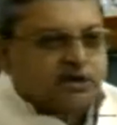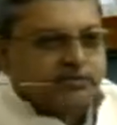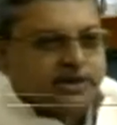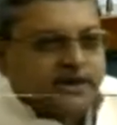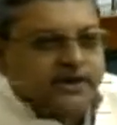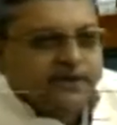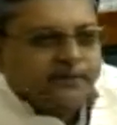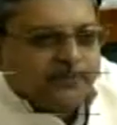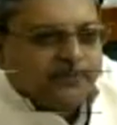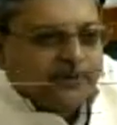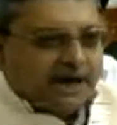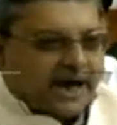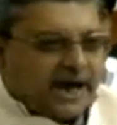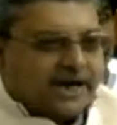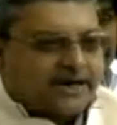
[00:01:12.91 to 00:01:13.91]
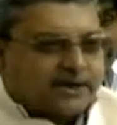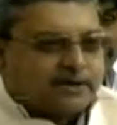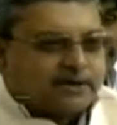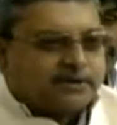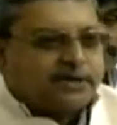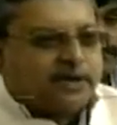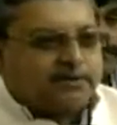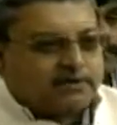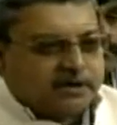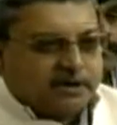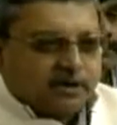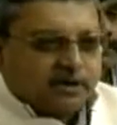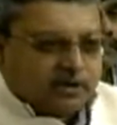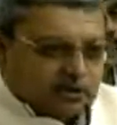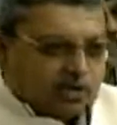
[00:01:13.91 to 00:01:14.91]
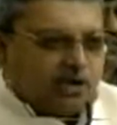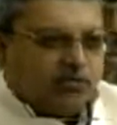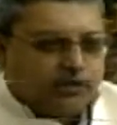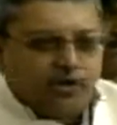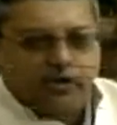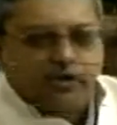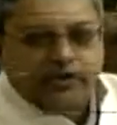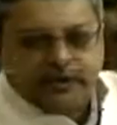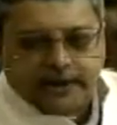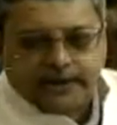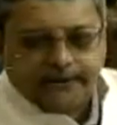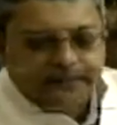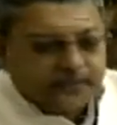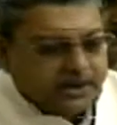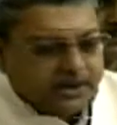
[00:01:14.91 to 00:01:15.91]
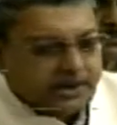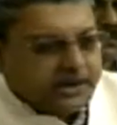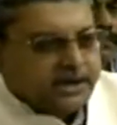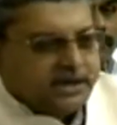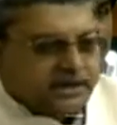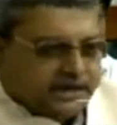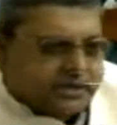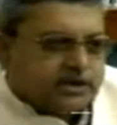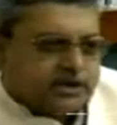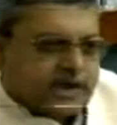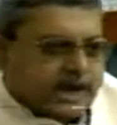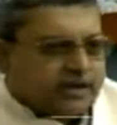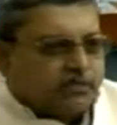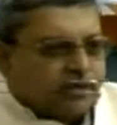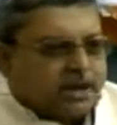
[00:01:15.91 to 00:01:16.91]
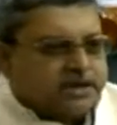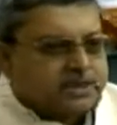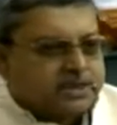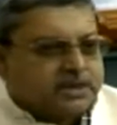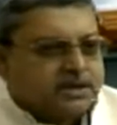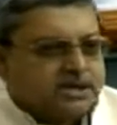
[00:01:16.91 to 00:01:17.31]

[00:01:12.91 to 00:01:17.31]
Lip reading: of the Act itself, not beyond that. This Act was